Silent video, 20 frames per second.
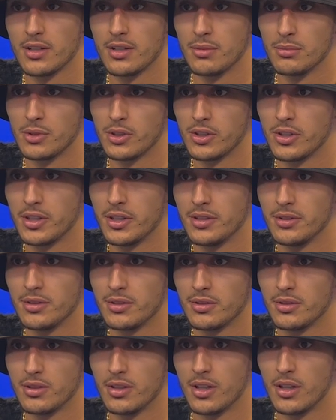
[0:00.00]
I'm learning
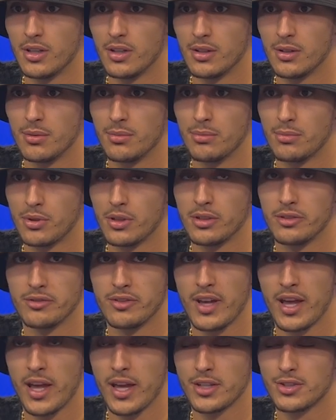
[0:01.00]
pretty
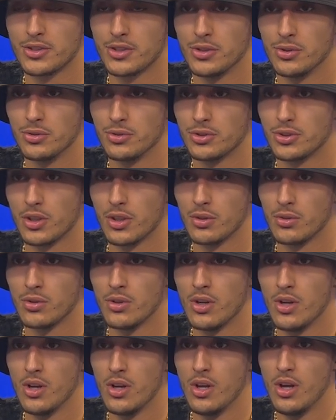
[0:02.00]
fast too. So
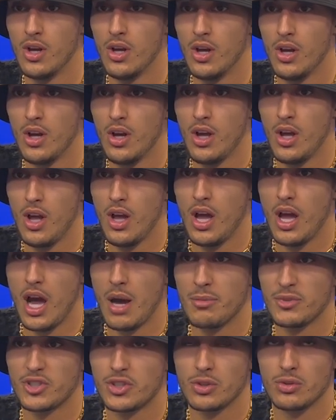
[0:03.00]

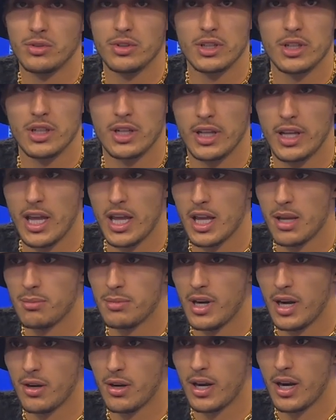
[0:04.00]
I'm a student of the game,
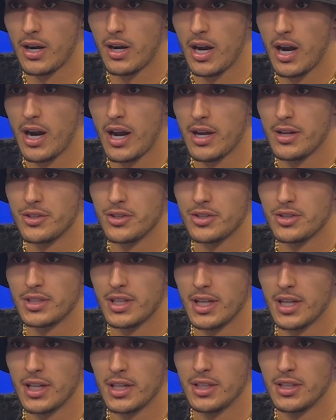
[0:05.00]
and I
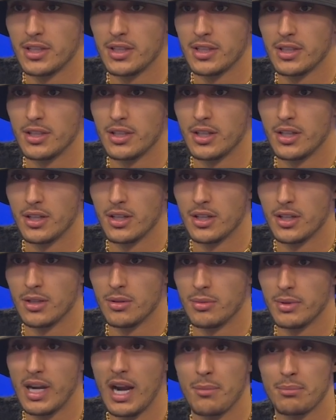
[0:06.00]
understand.
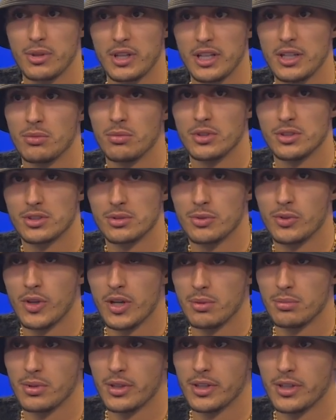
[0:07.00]
And I played with some
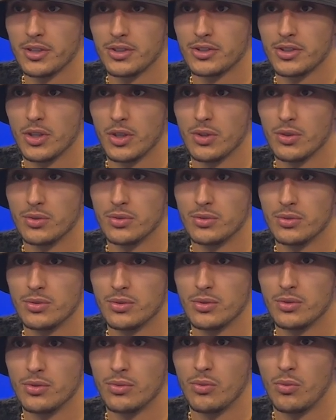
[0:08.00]
great players, so
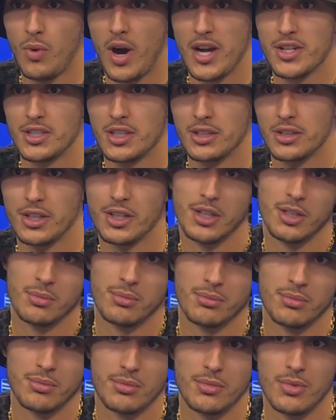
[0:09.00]
watching
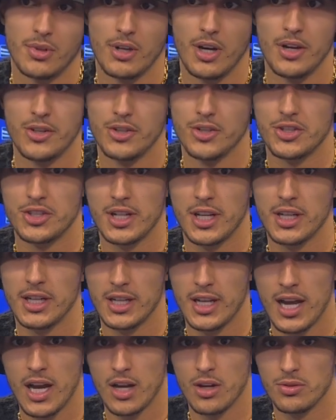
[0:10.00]
them,
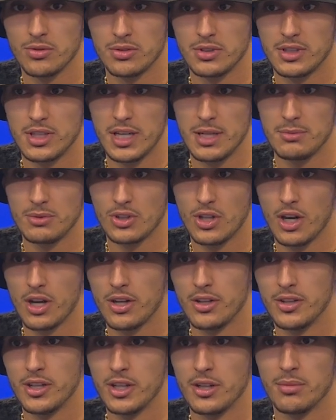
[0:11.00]
understanding how teams
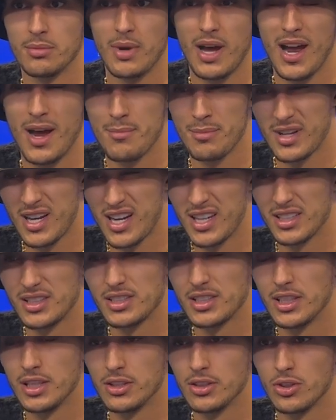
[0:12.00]
guarded them, I'm kind of
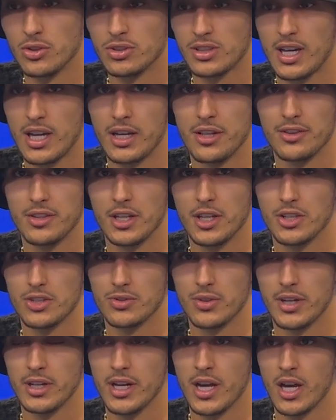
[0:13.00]
seeing those kind of things
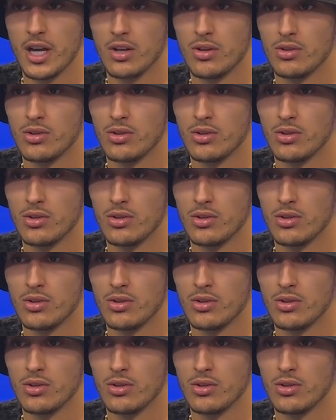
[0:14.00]
right now,